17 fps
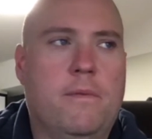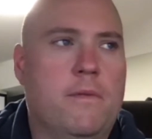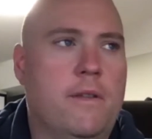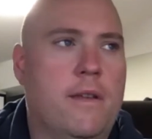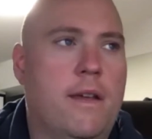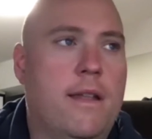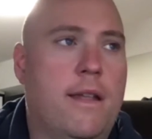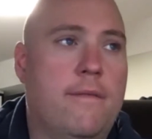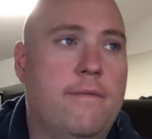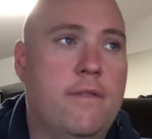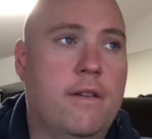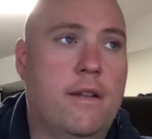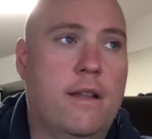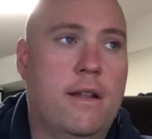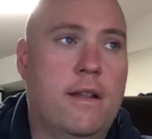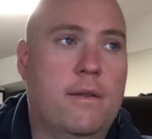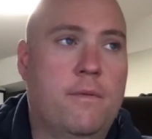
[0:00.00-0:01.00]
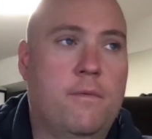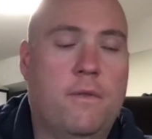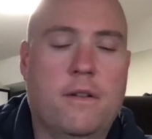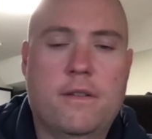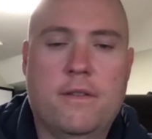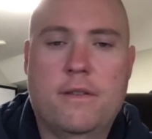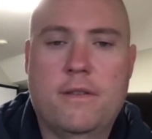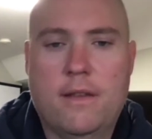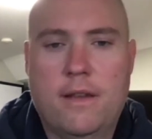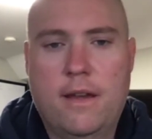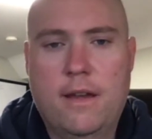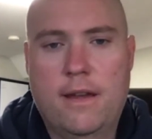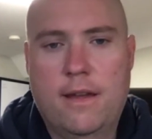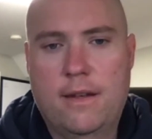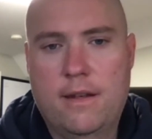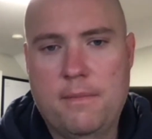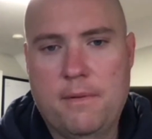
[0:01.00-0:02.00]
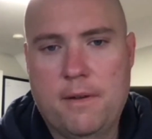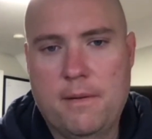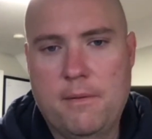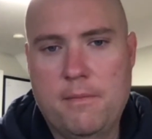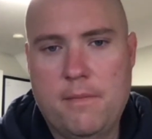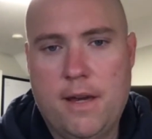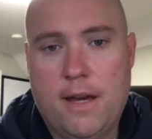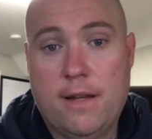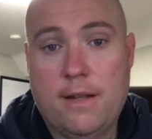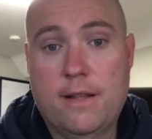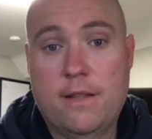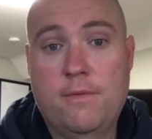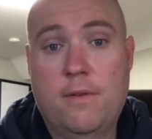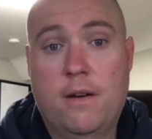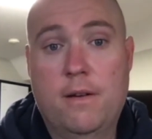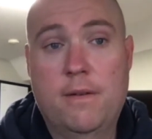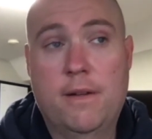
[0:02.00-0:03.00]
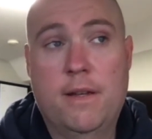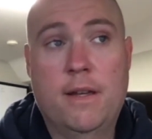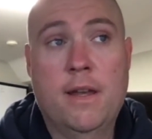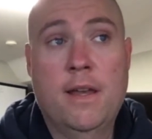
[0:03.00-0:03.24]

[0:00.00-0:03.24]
because most people that have done it once, they end up coming back.